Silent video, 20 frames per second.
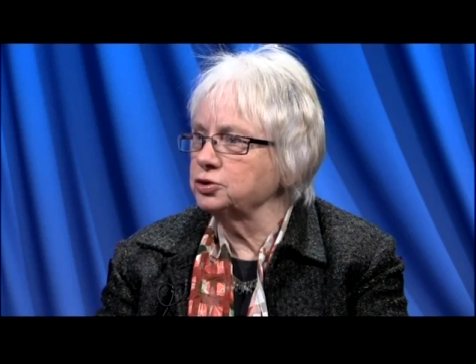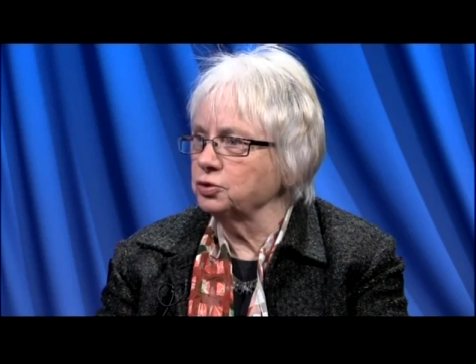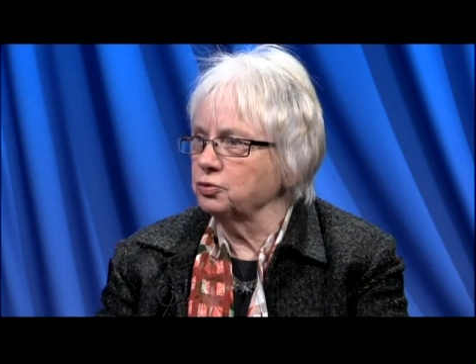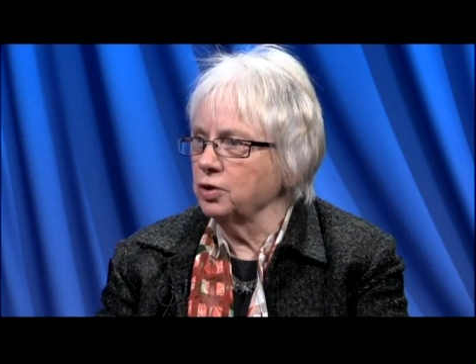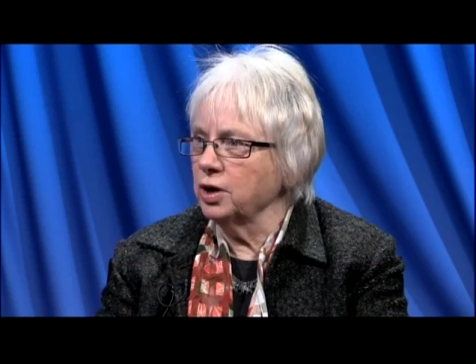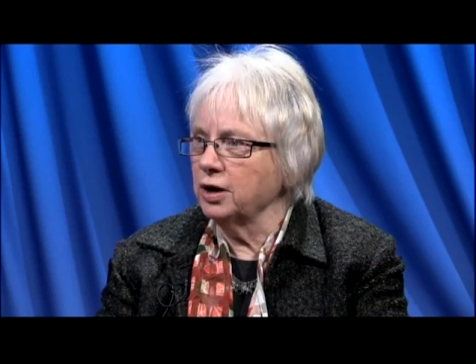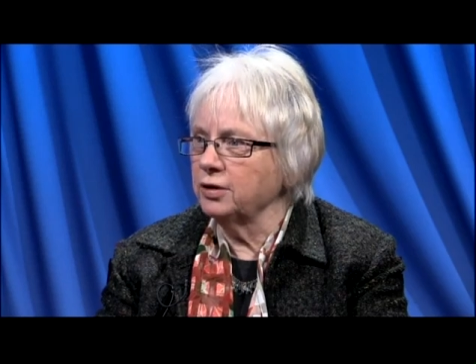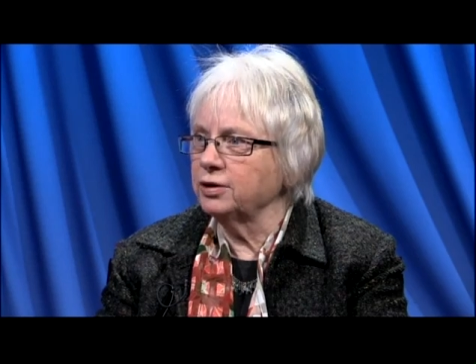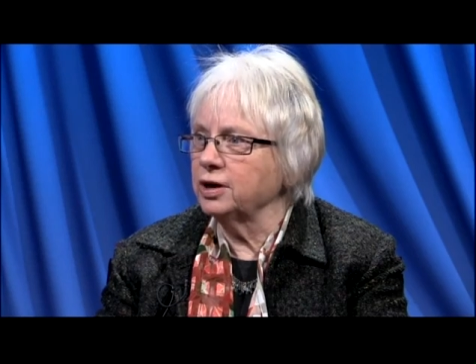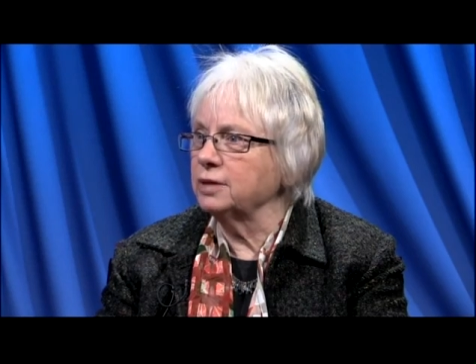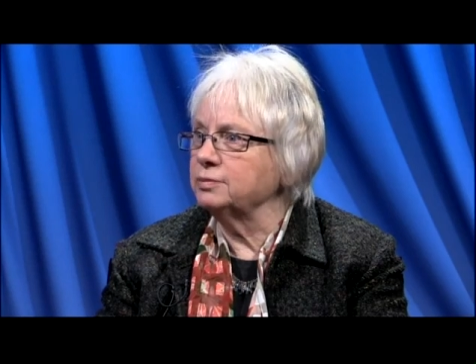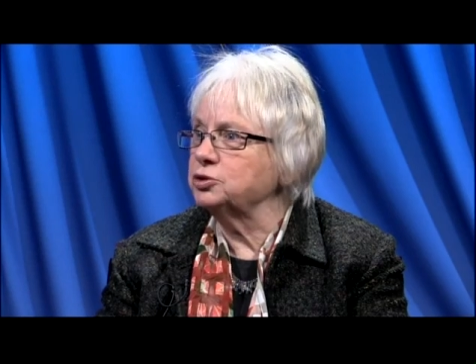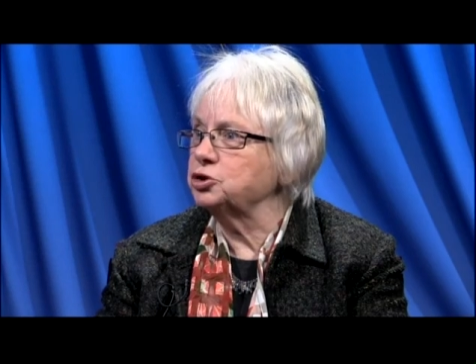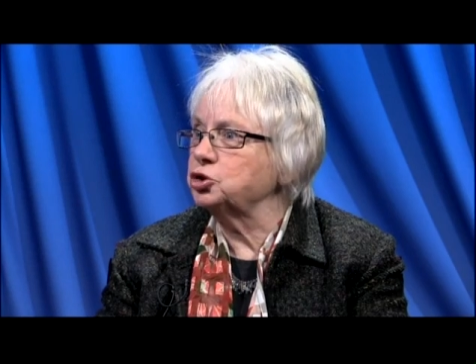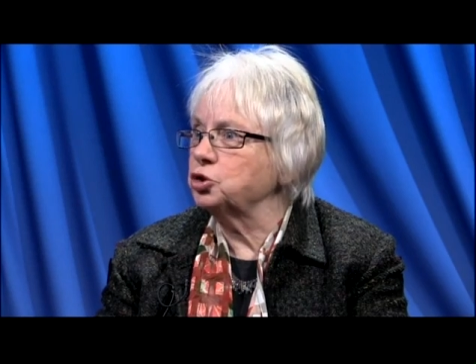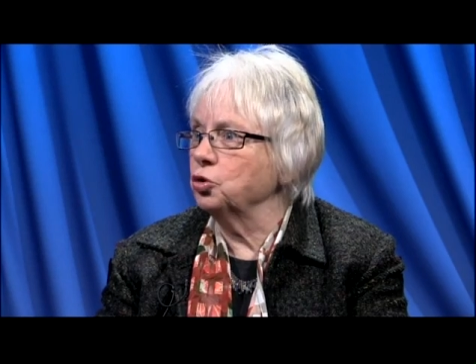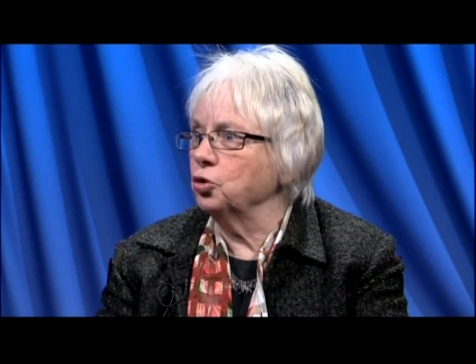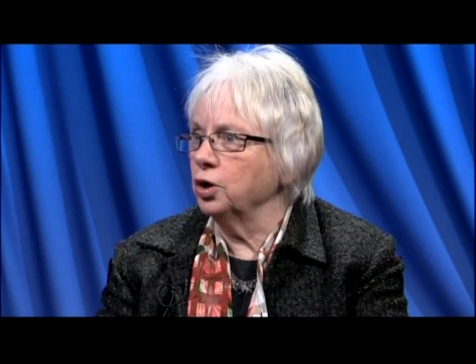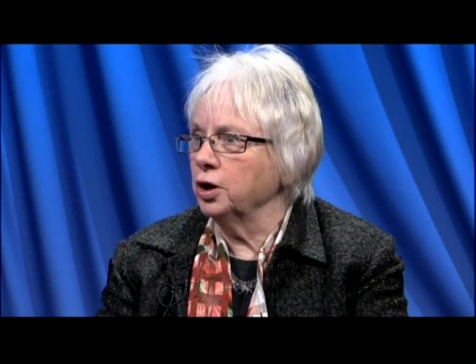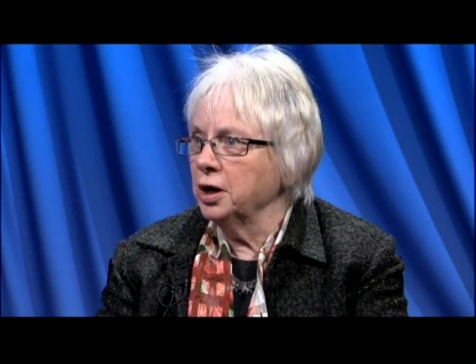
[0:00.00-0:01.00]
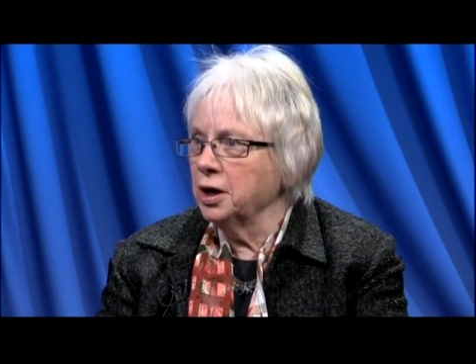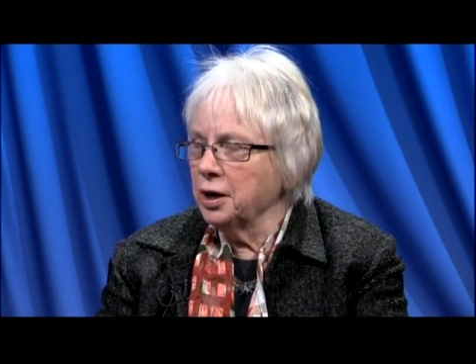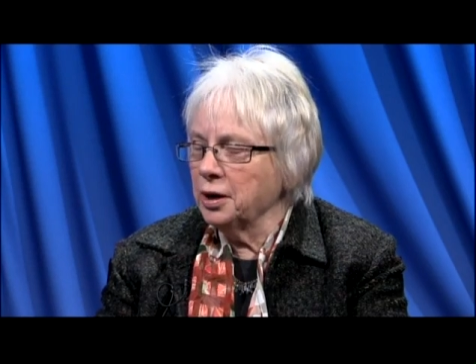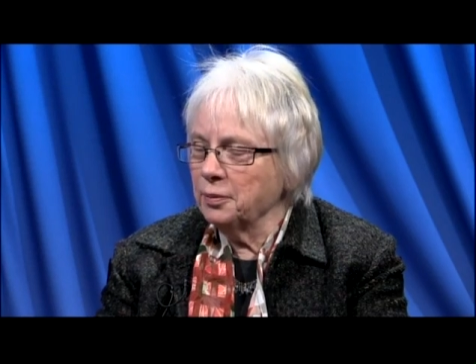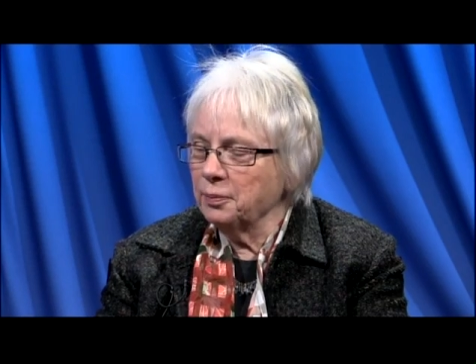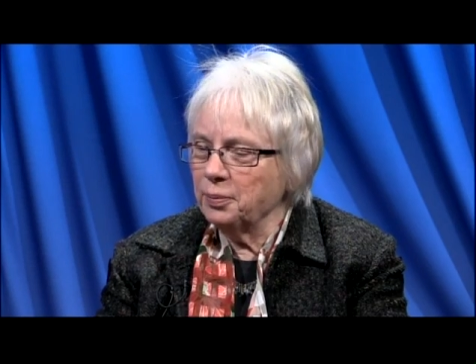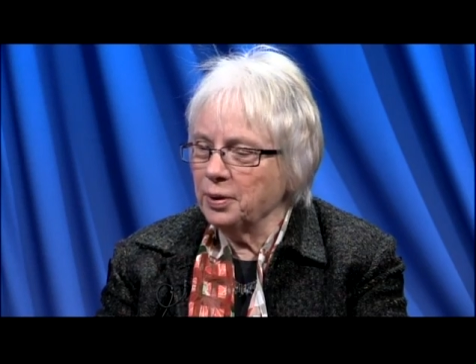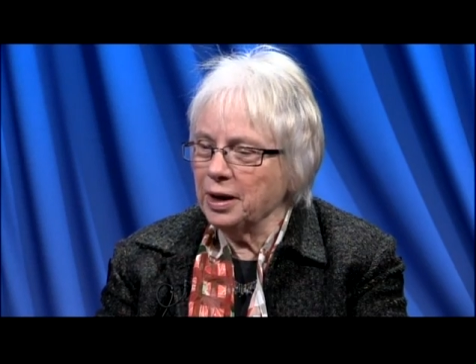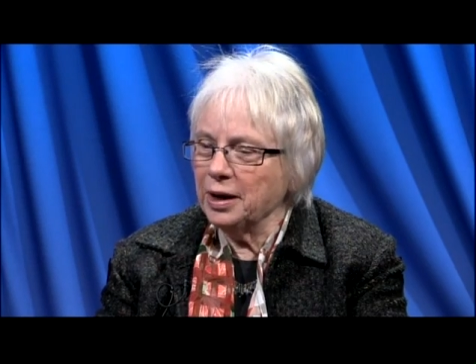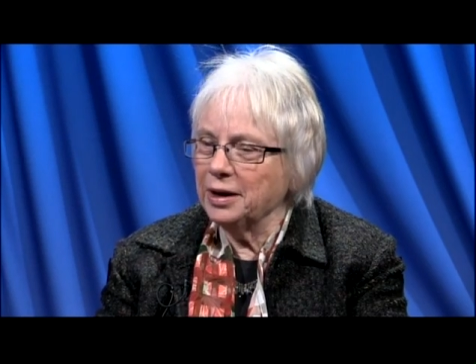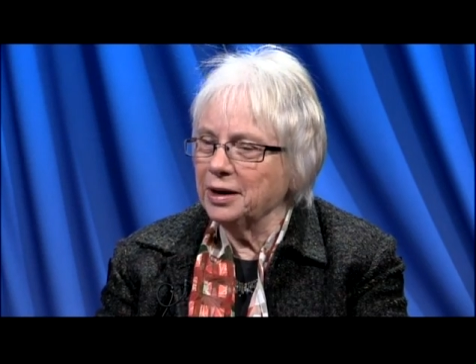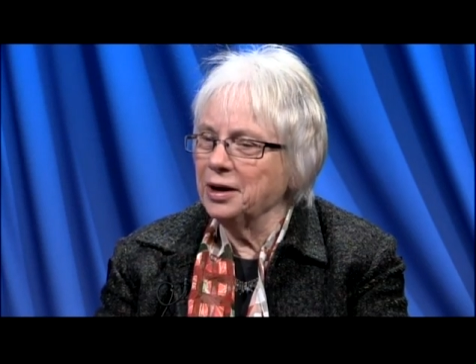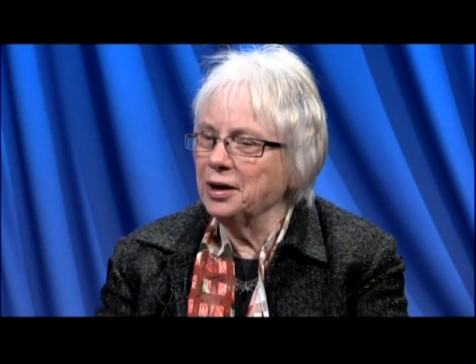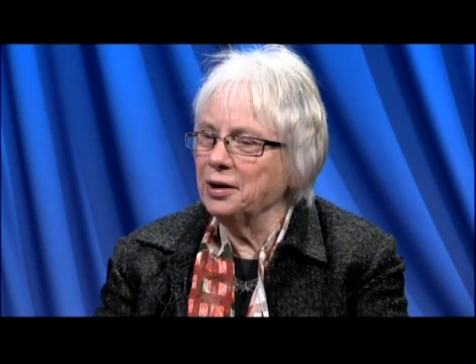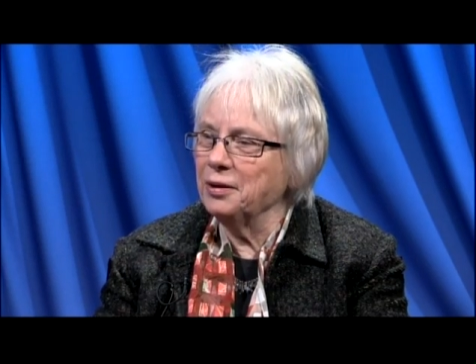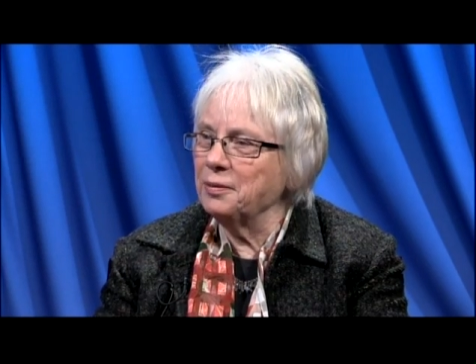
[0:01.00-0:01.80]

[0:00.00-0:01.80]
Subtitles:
around, I'm sure. But